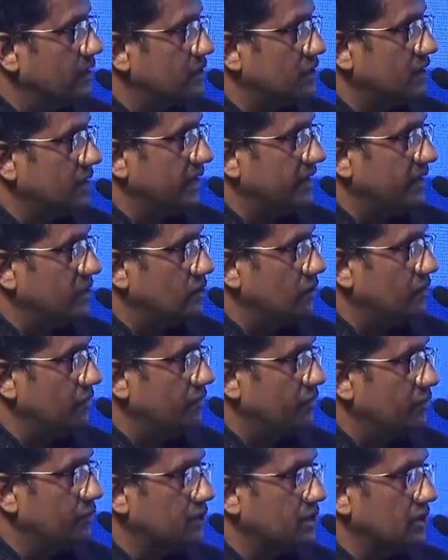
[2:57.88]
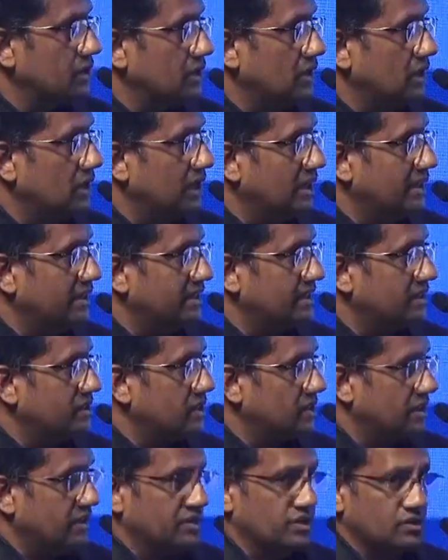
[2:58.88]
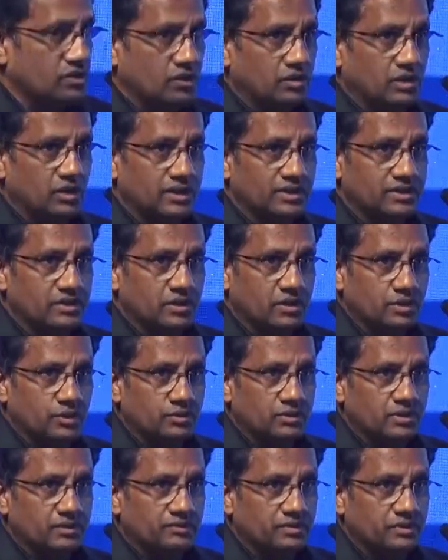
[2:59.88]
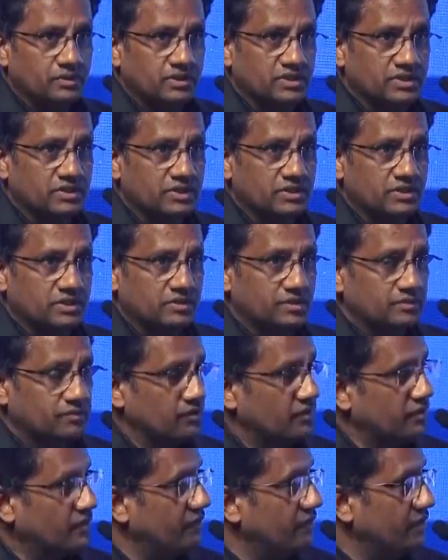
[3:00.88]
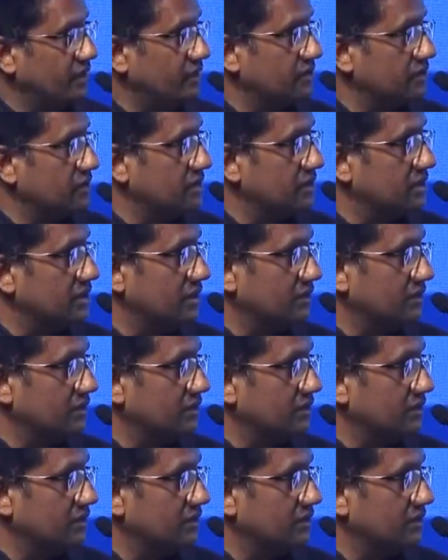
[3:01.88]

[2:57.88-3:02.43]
a right non-fusion, and it is horizontal. It's around 55 to 60. It